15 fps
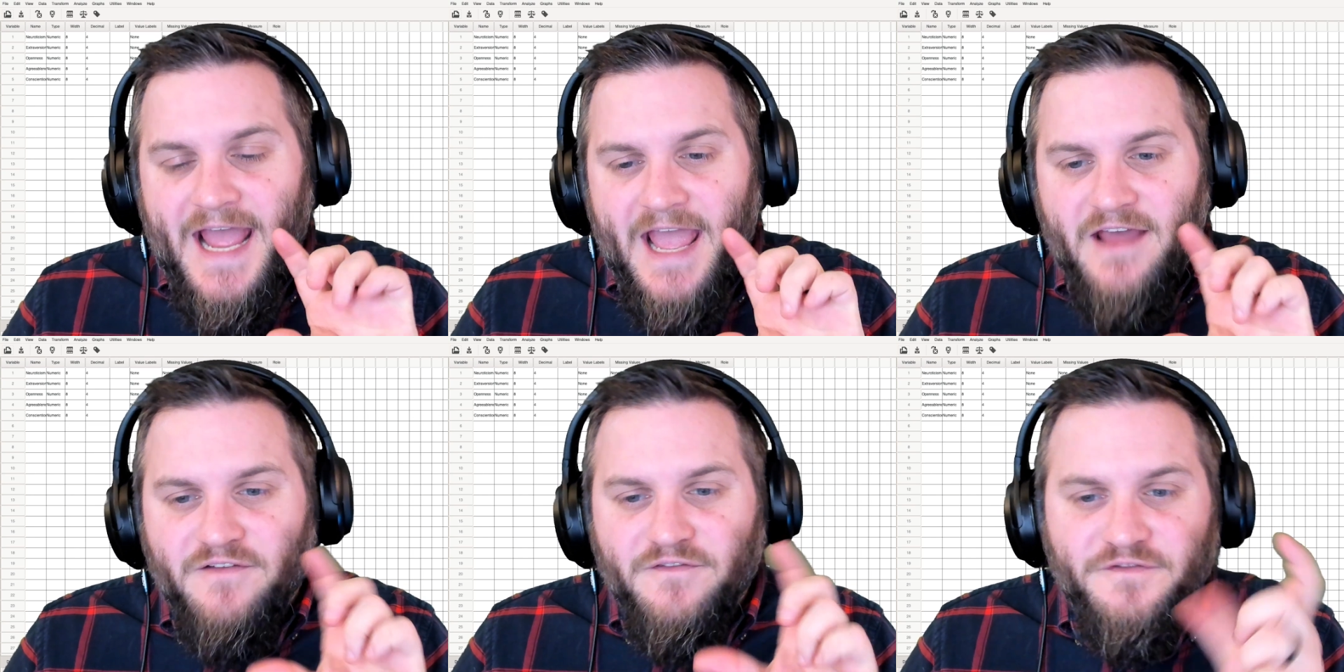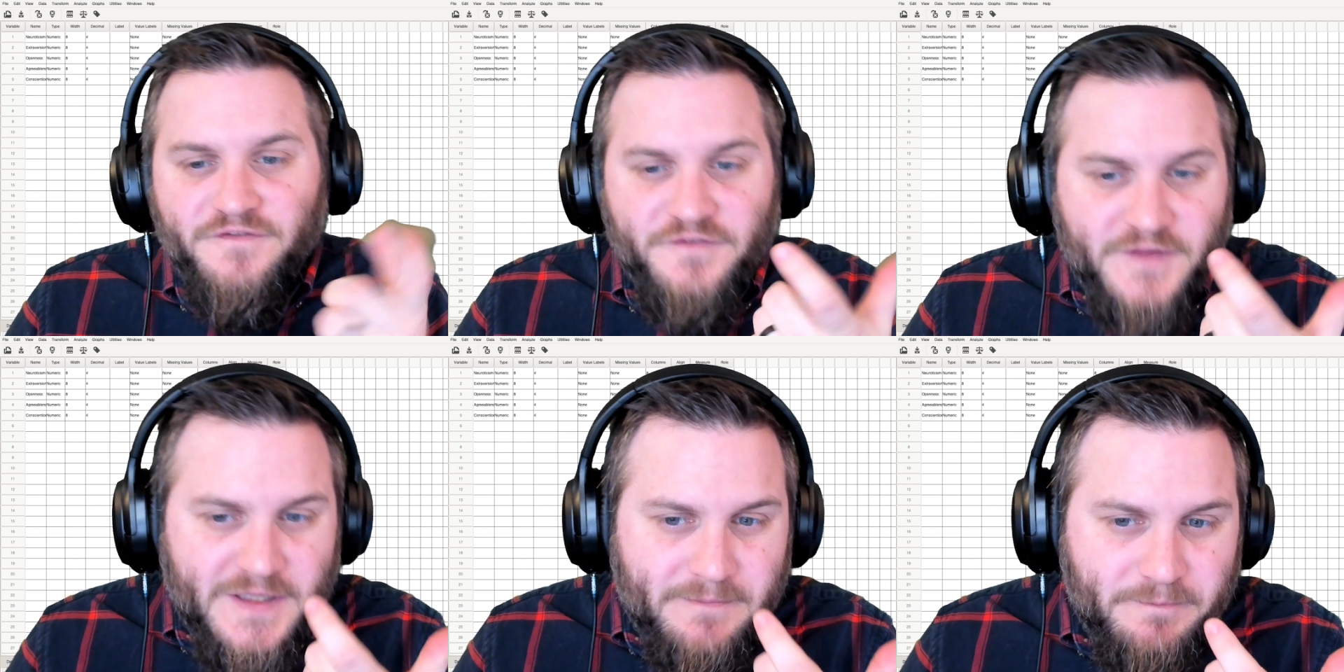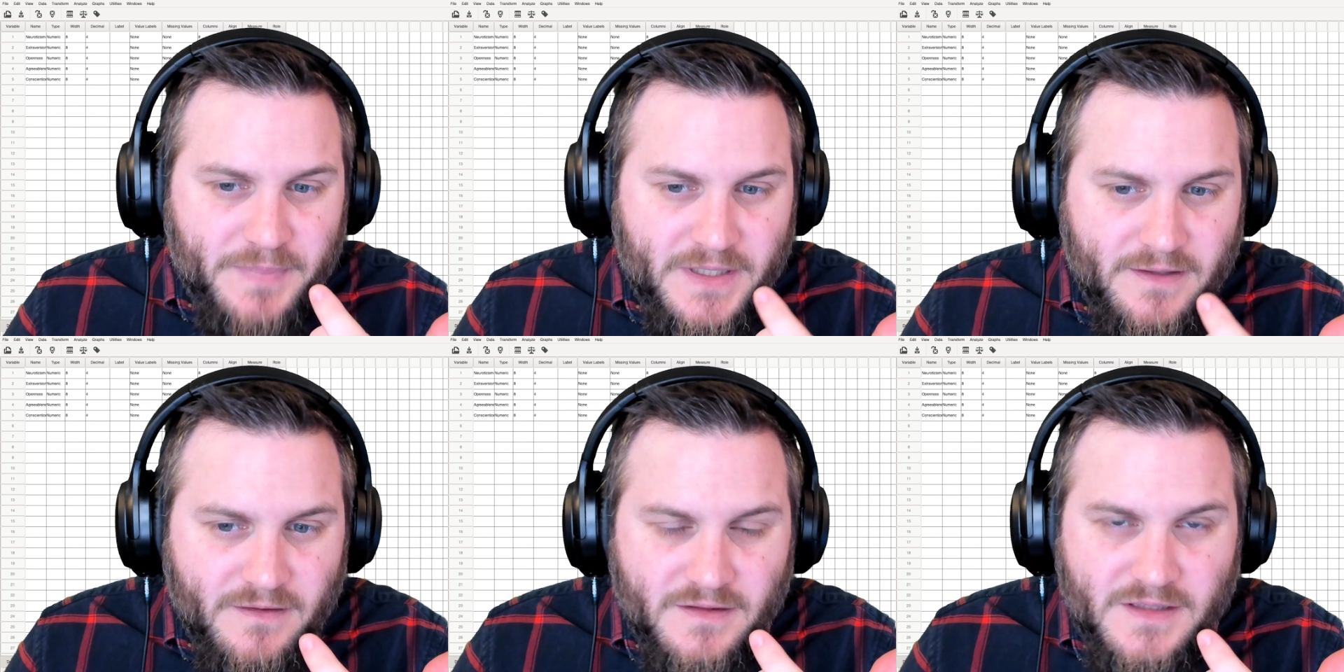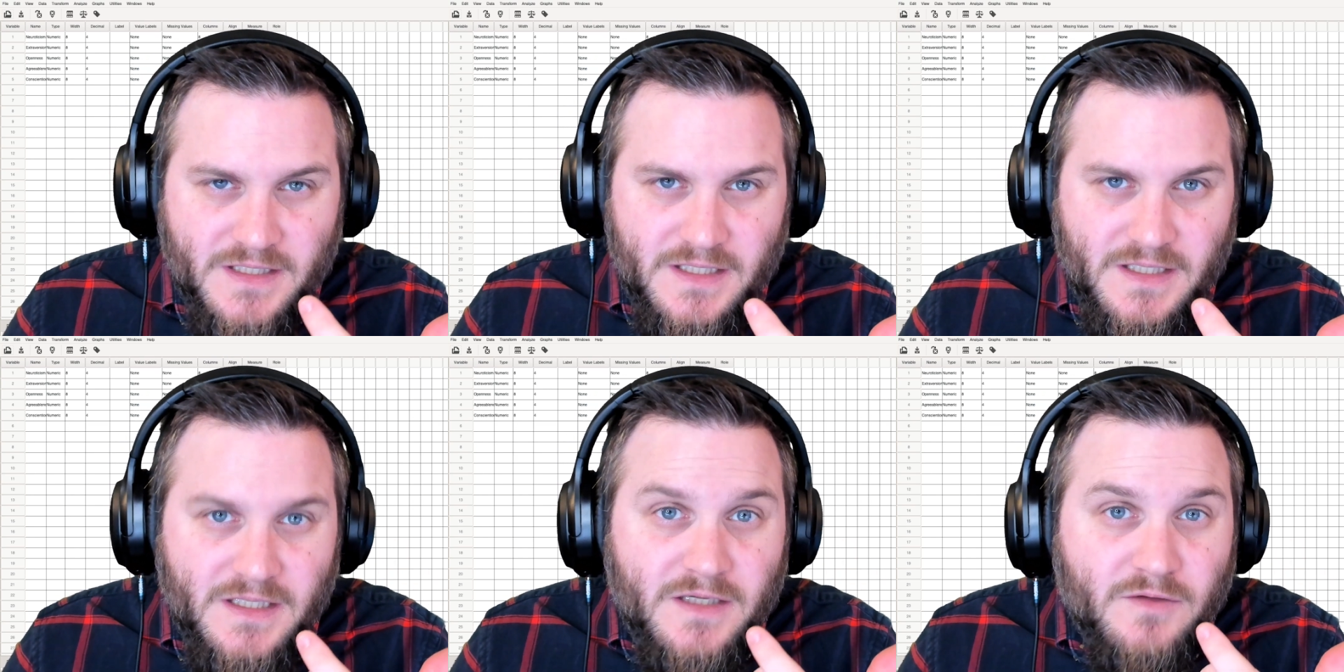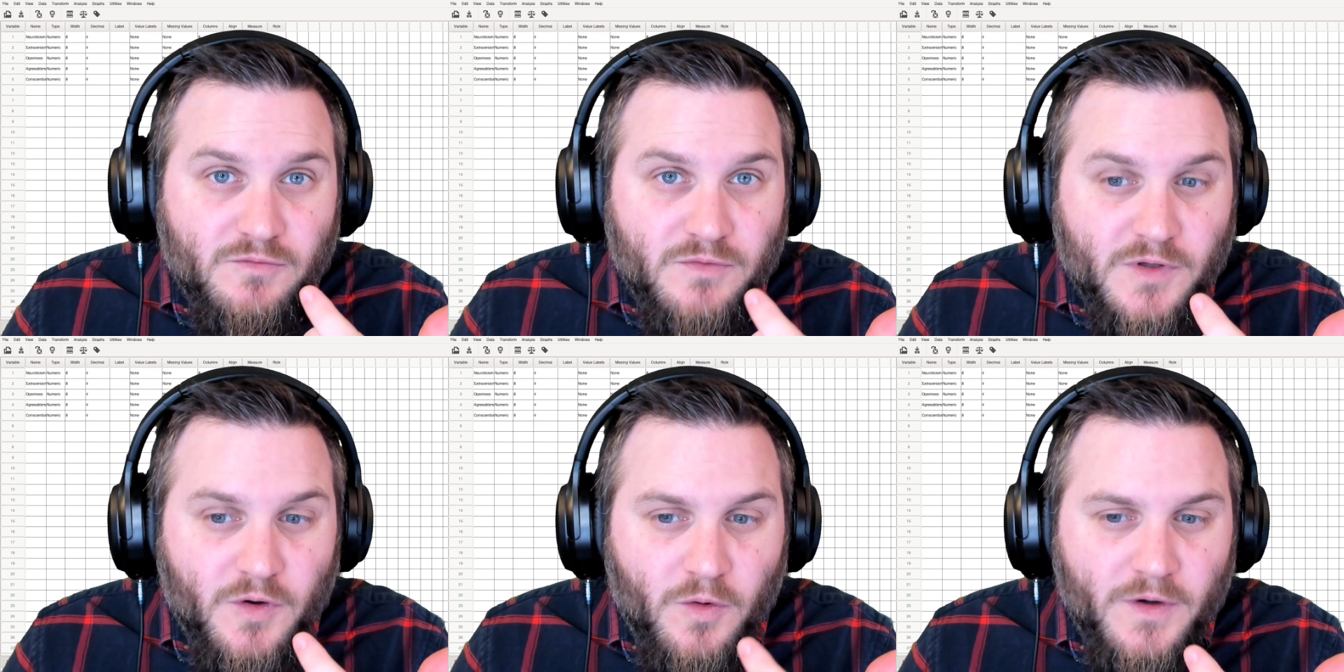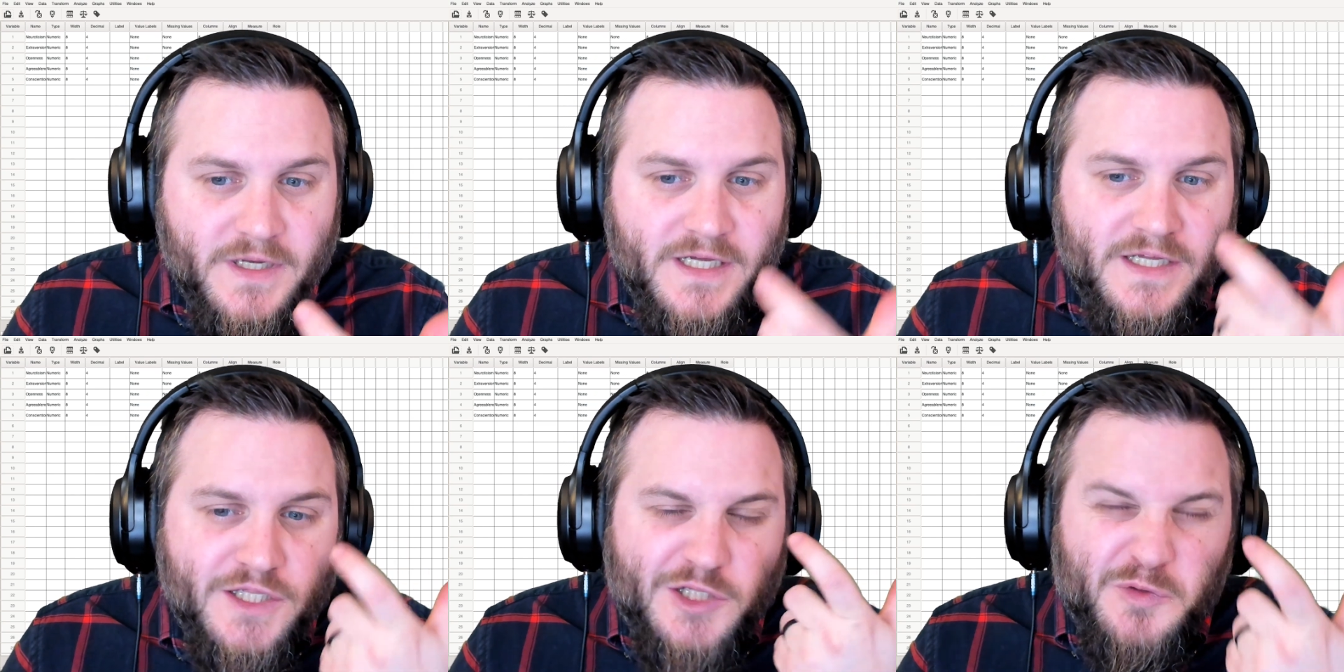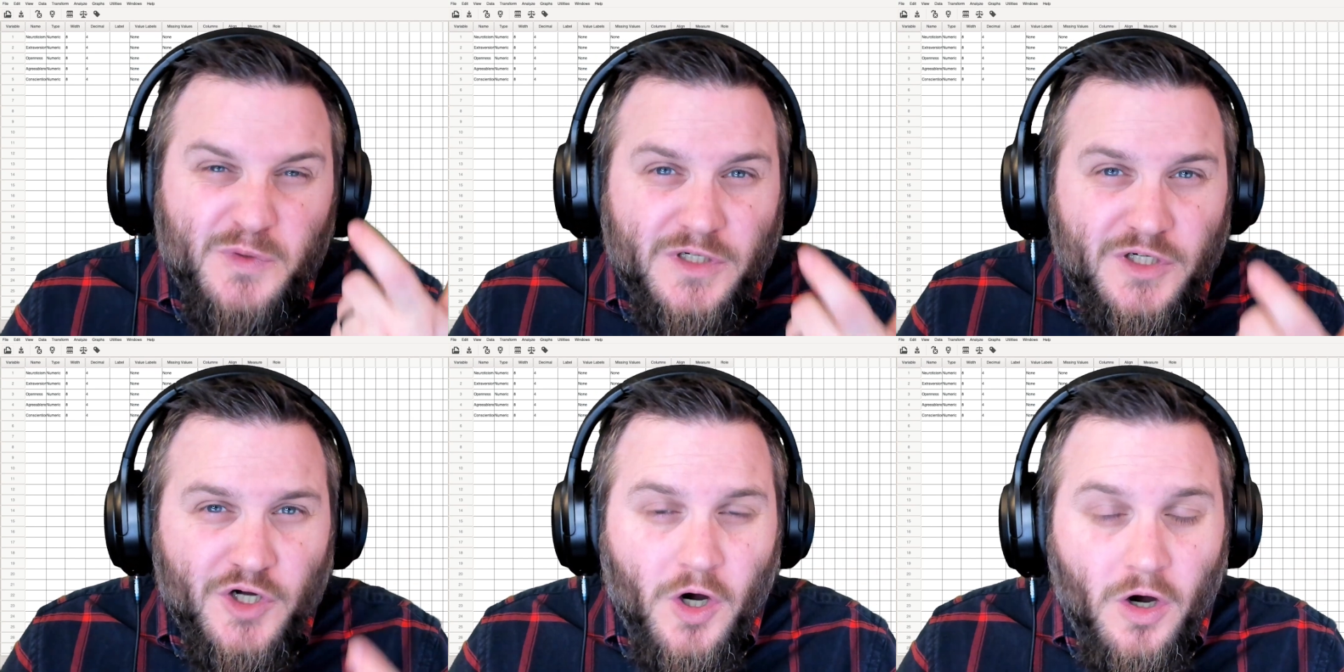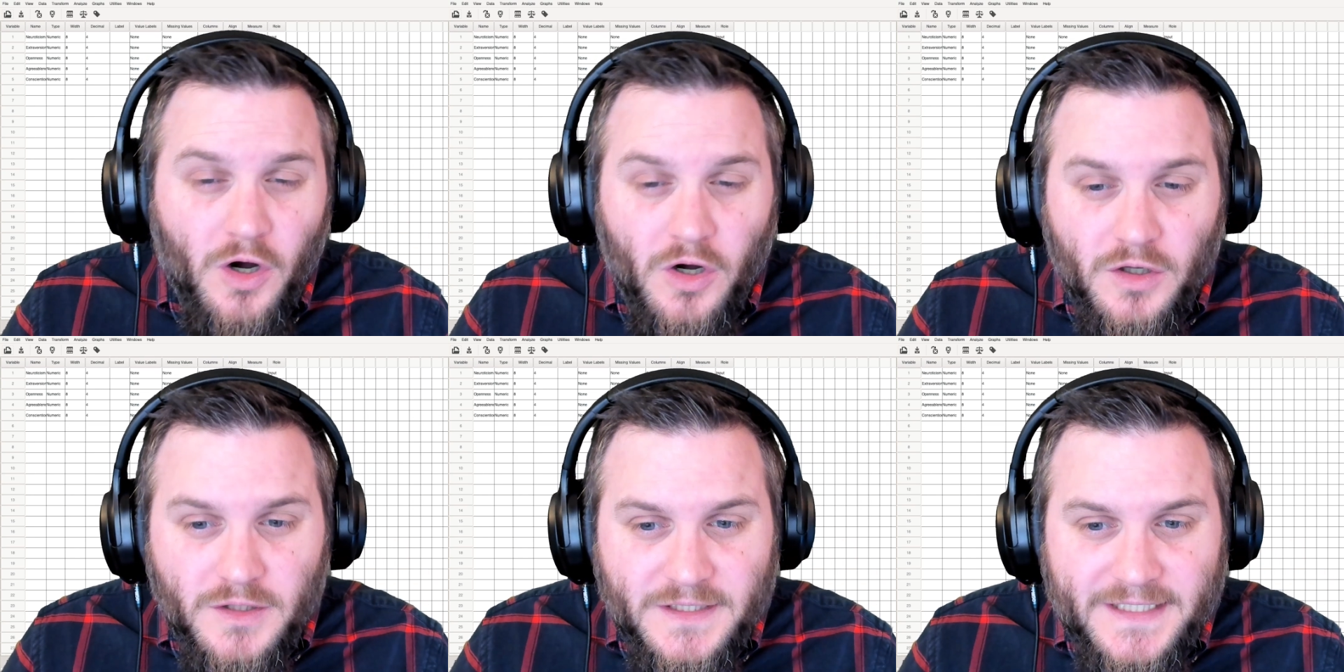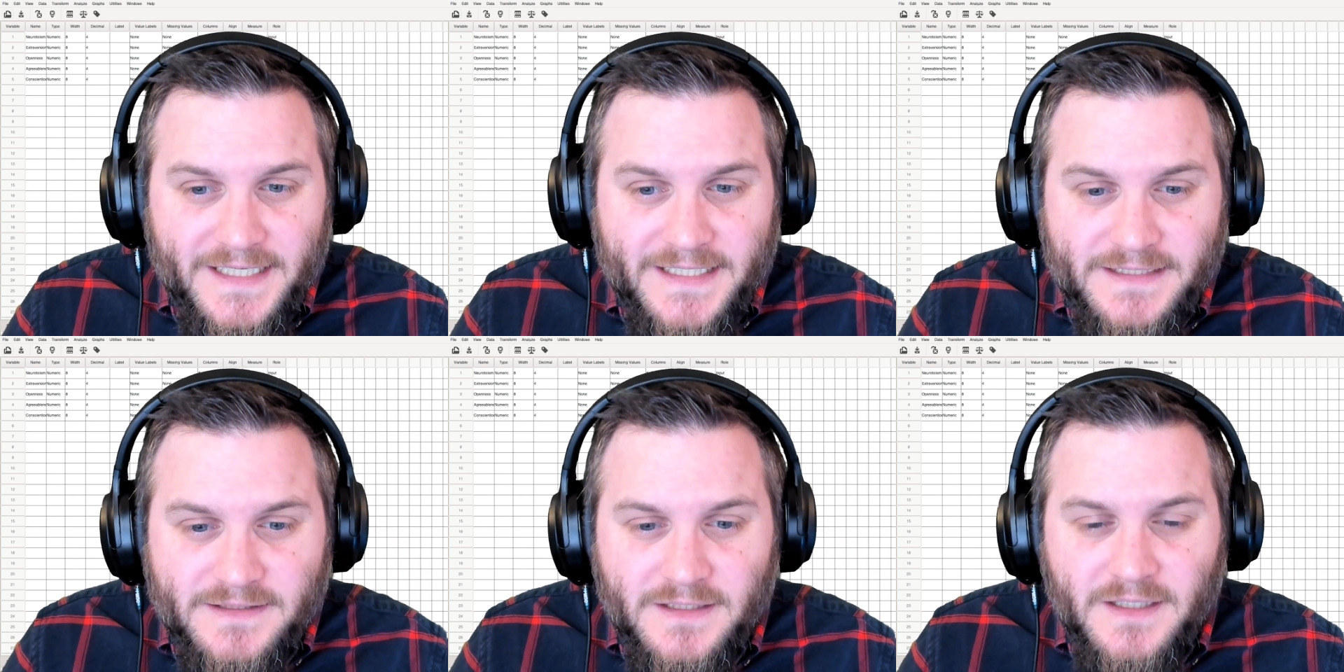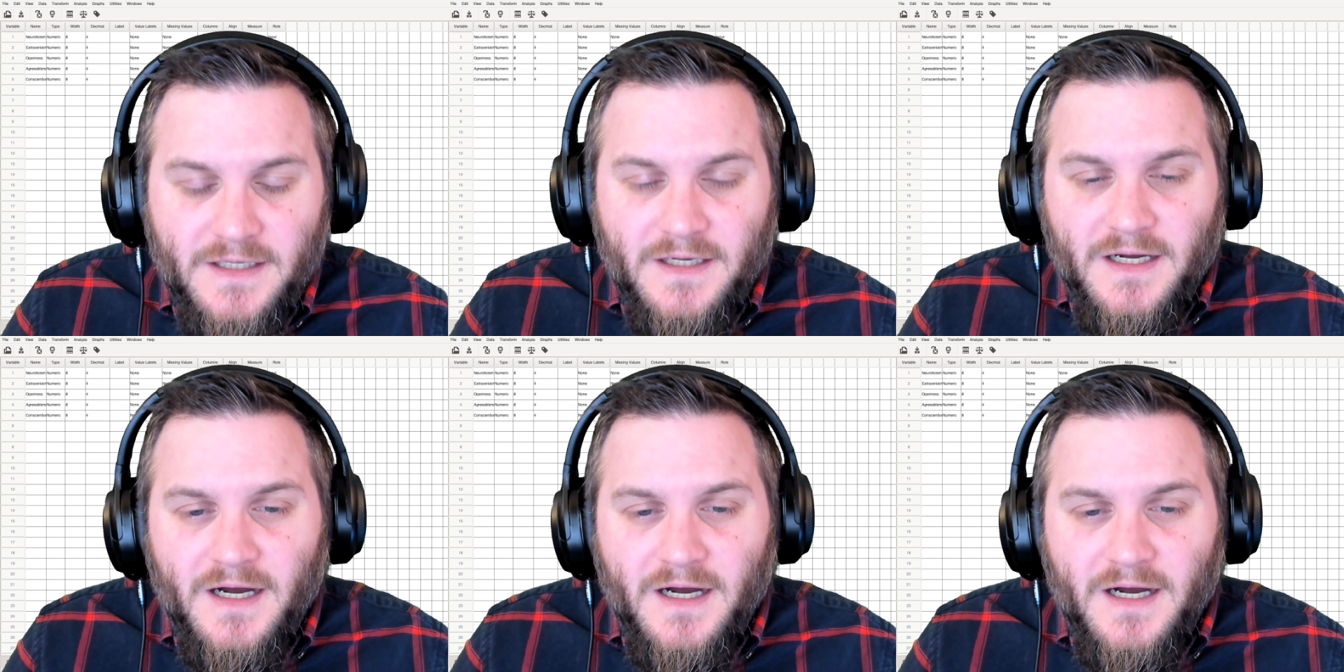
and flip the recording, you would call it